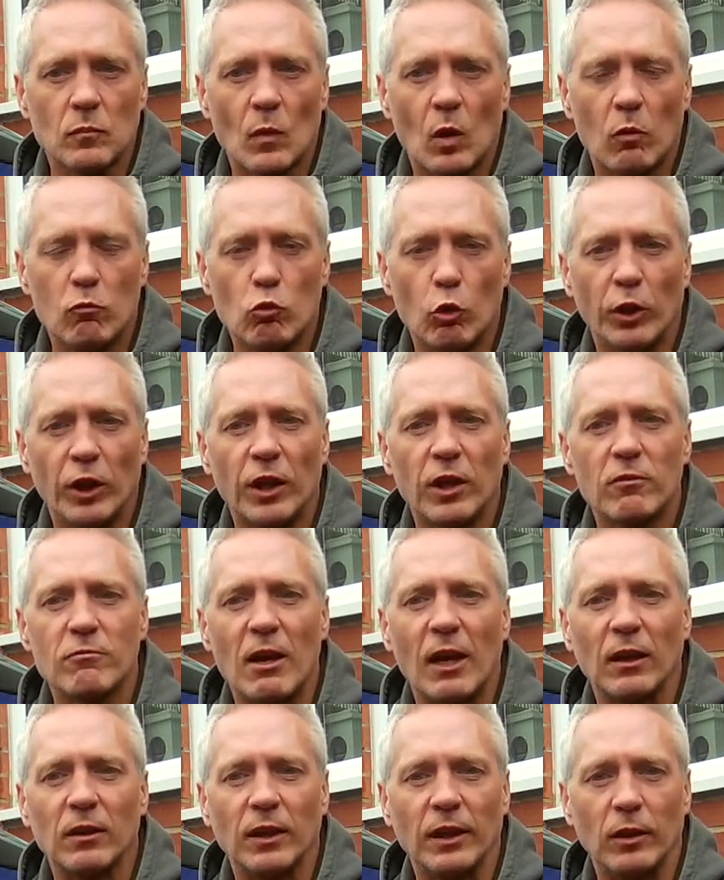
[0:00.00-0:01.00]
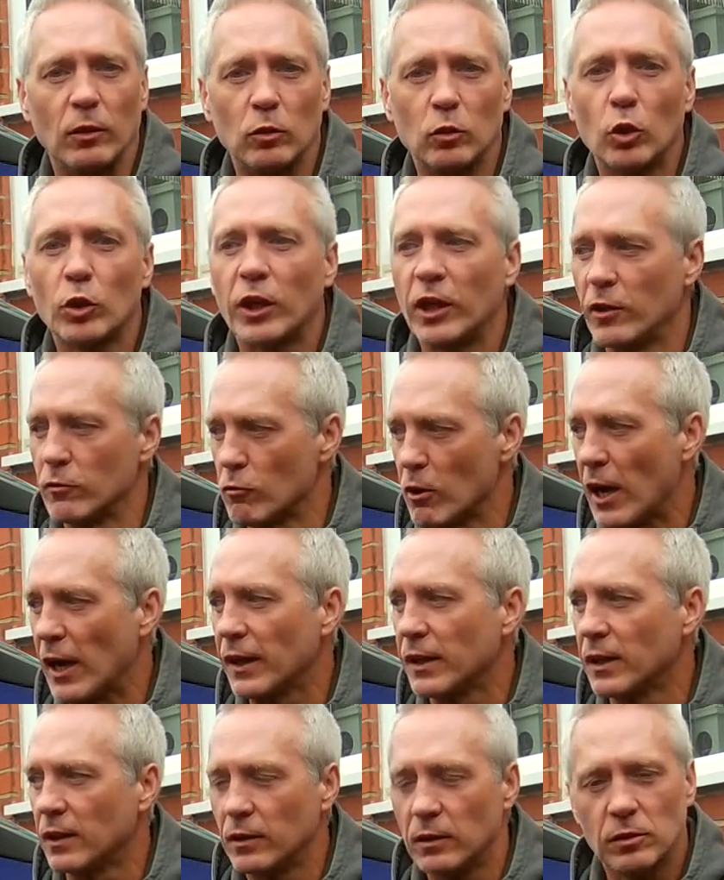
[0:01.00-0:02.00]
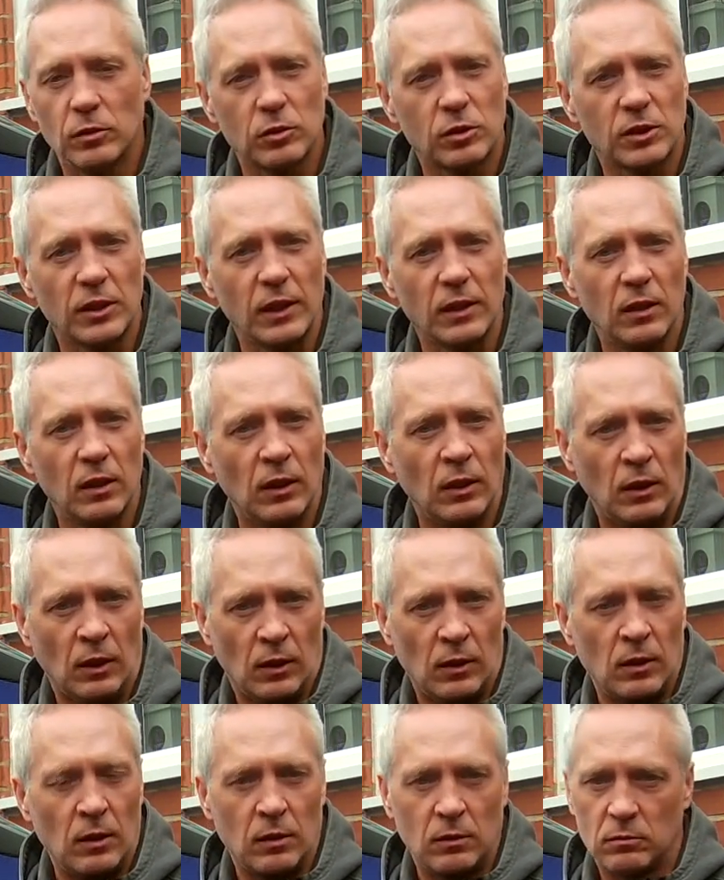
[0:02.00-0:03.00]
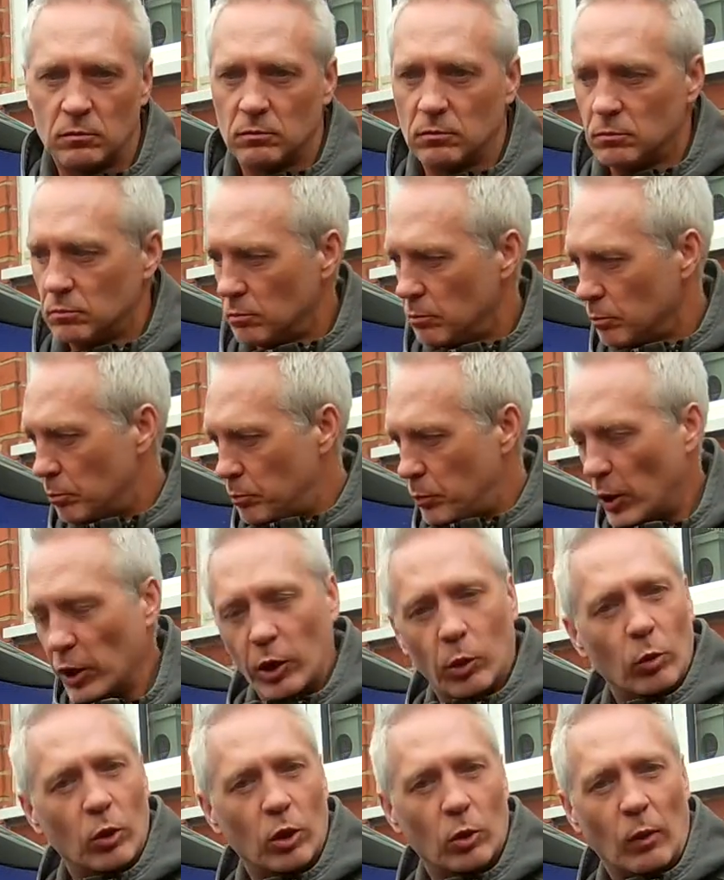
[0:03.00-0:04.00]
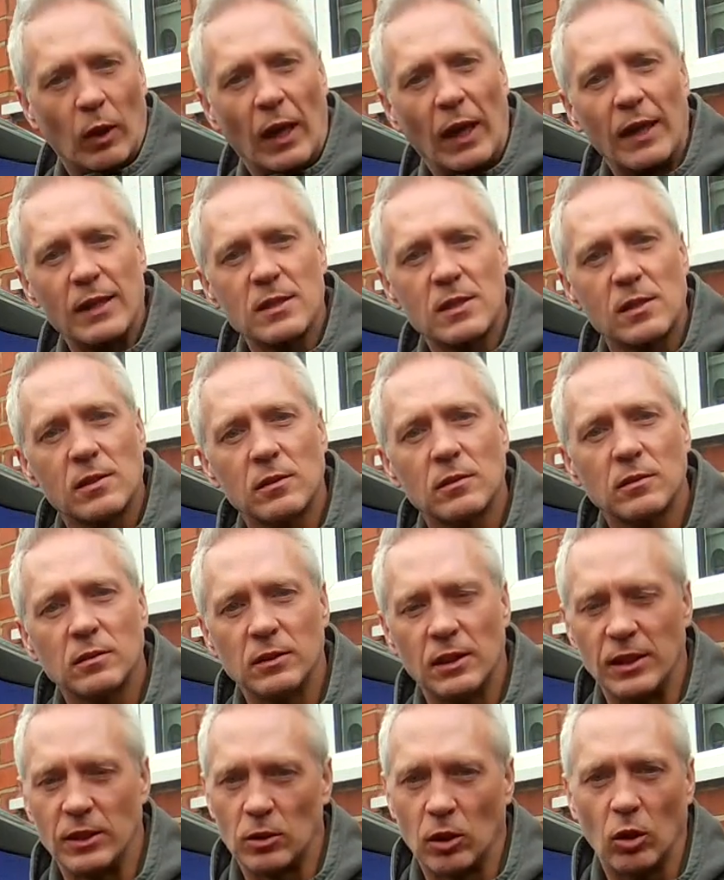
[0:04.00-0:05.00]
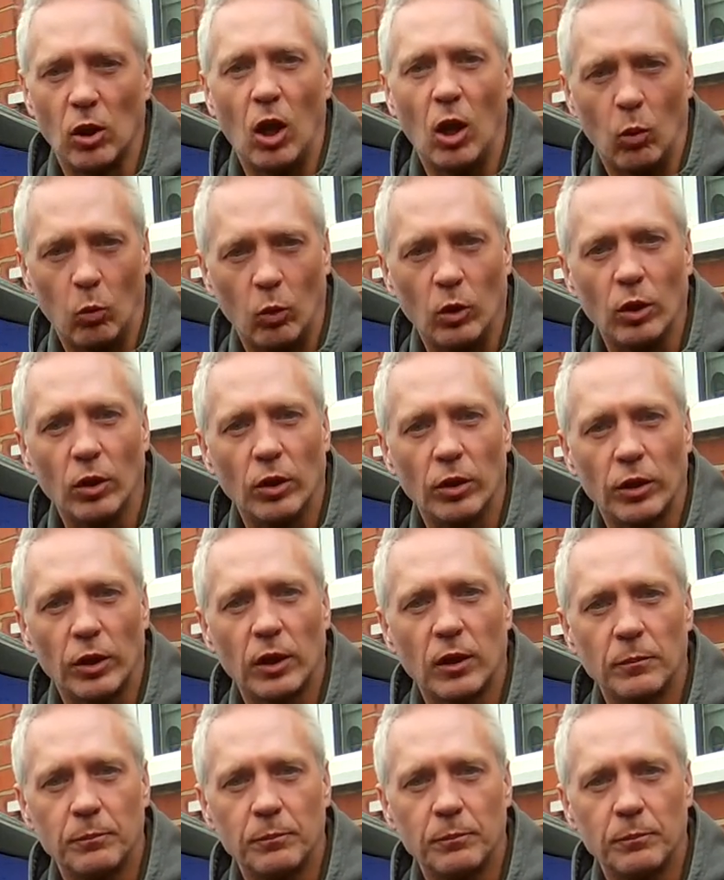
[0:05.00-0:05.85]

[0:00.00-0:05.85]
running correctly and looking right. You see, bodywork wise, needs a lot of work.